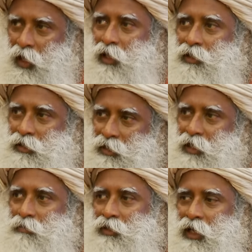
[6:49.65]
at the
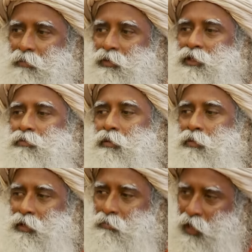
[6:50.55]
same time this
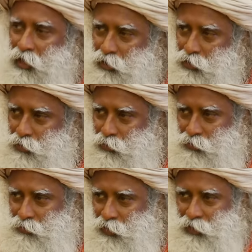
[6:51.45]
memory binds you,
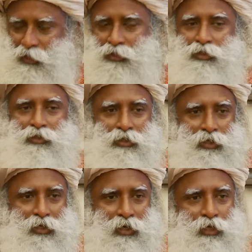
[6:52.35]
it doesn't
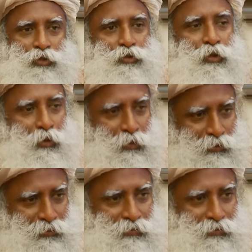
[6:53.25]
let you go.